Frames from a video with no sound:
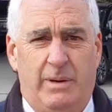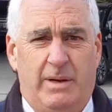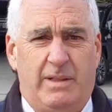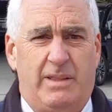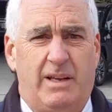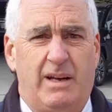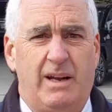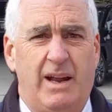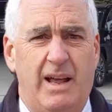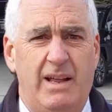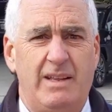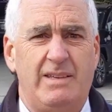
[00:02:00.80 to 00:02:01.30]
but
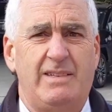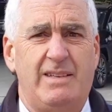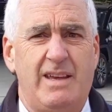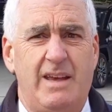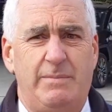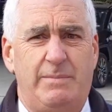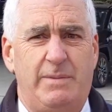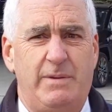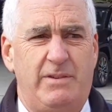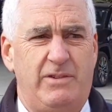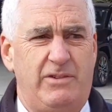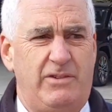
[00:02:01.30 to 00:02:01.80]
the
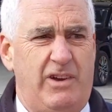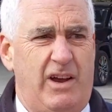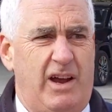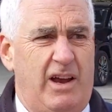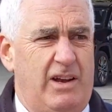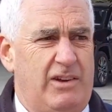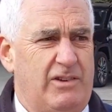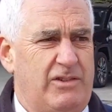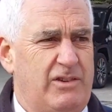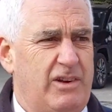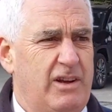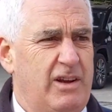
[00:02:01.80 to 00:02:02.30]
landscape has
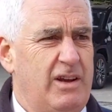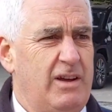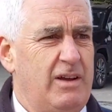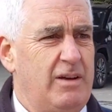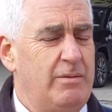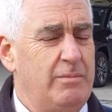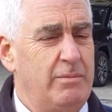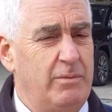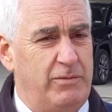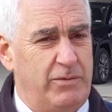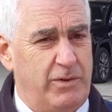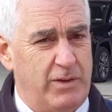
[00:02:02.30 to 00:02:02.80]
changed.
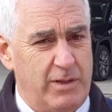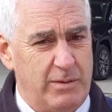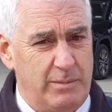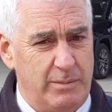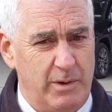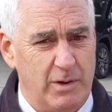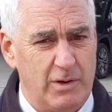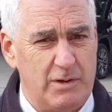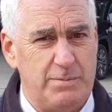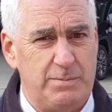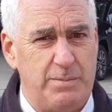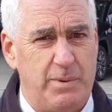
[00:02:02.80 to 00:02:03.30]
For the
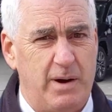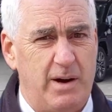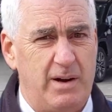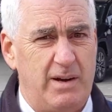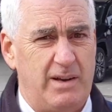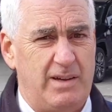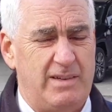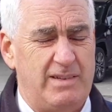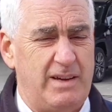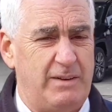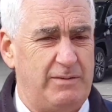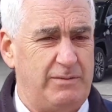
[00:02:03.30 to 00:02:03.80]
most part,
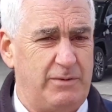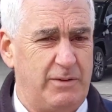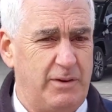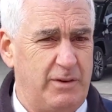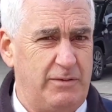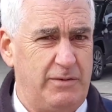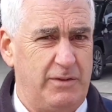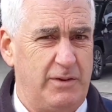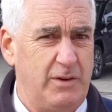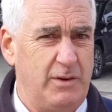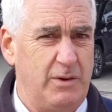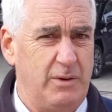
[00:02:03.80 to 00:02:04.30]
except for a
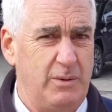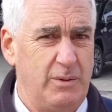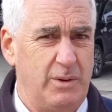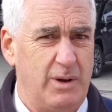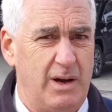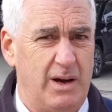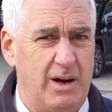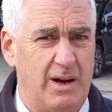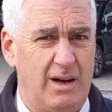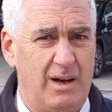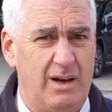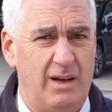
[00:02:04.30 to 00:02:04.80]
few
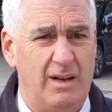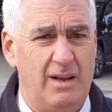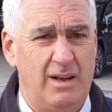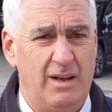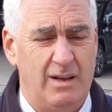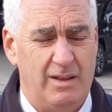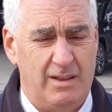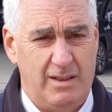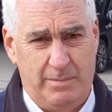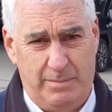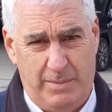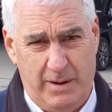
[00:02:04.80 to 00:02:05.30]

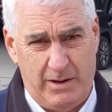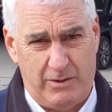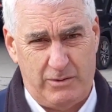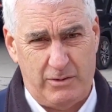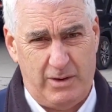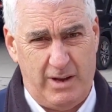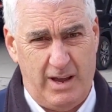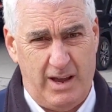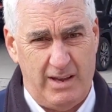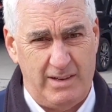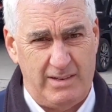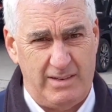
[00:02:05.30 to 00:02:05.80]
the
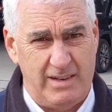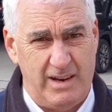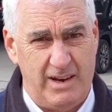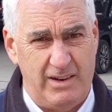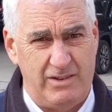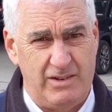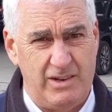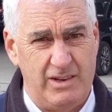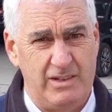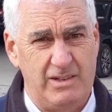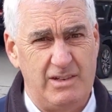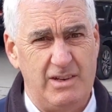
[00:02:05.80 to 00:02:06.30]
Petro-Can
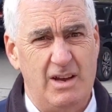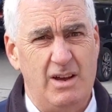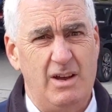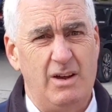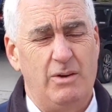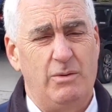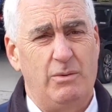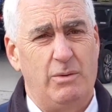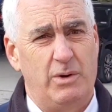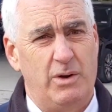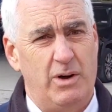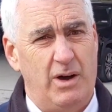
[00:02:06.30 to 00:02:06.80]
stations,
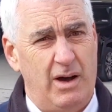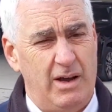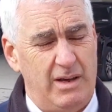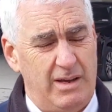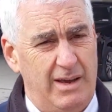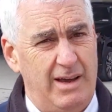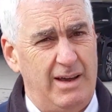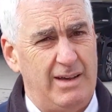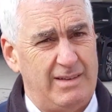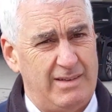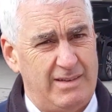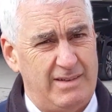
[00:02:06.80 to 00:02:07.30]
we're not
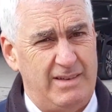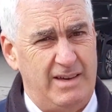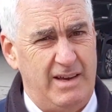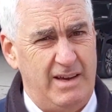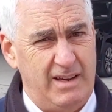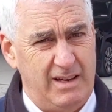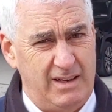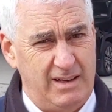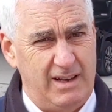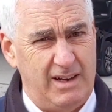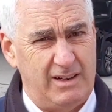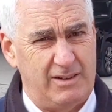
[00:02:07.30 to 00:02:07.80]
yet
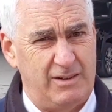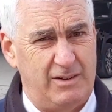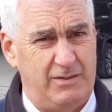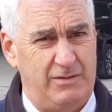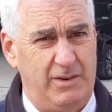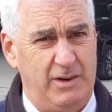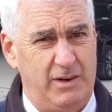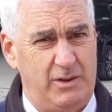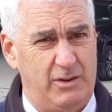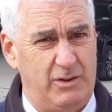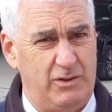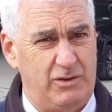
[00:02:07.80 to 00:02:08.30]
seeing electric
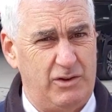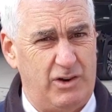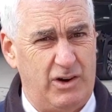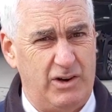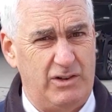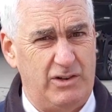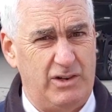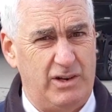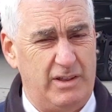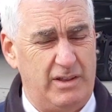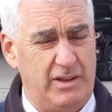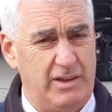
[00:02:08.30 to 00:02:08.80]
vehicle
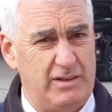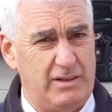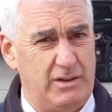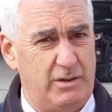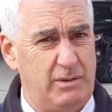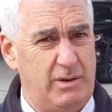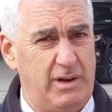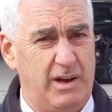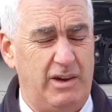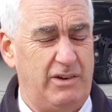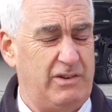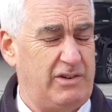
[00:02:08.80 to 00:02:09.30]
charging in these
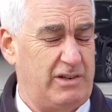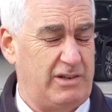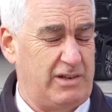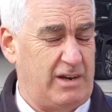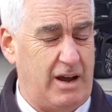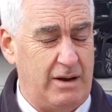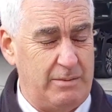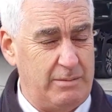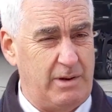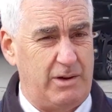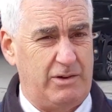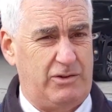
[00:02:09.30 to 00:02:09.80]
locations.
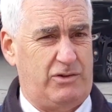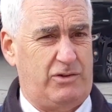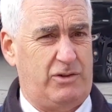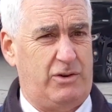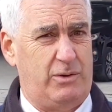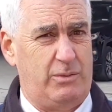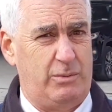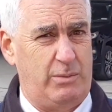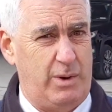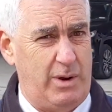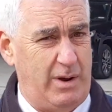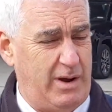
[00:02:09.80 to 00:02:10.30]
I'm not
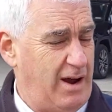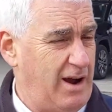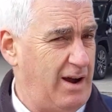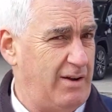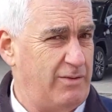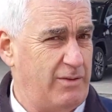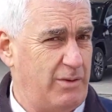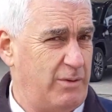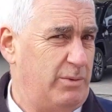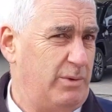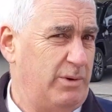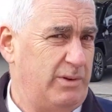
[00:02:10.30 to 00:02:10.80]
sure we
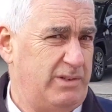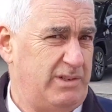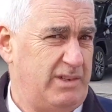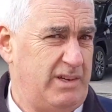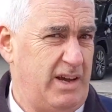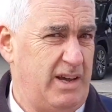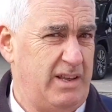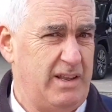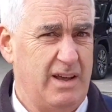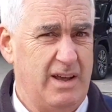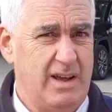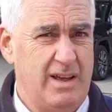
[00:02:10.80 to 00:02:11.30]
ever will see
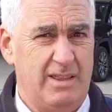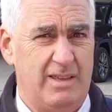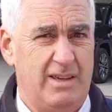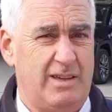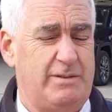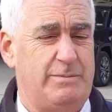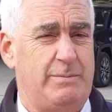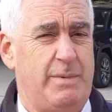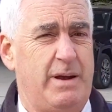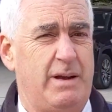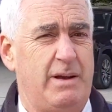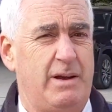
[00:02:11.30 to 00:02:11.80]
it.
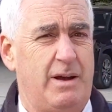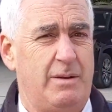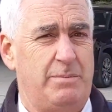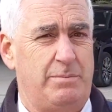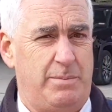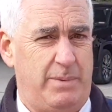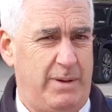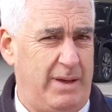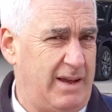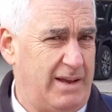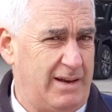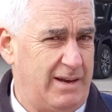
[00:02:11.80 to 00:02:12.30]
This may not
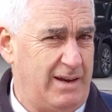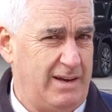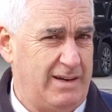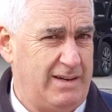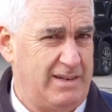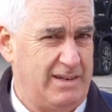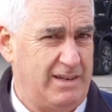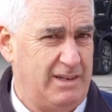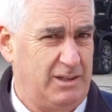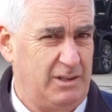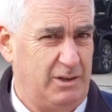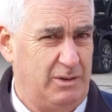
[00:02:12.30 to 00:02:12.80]
be an ideal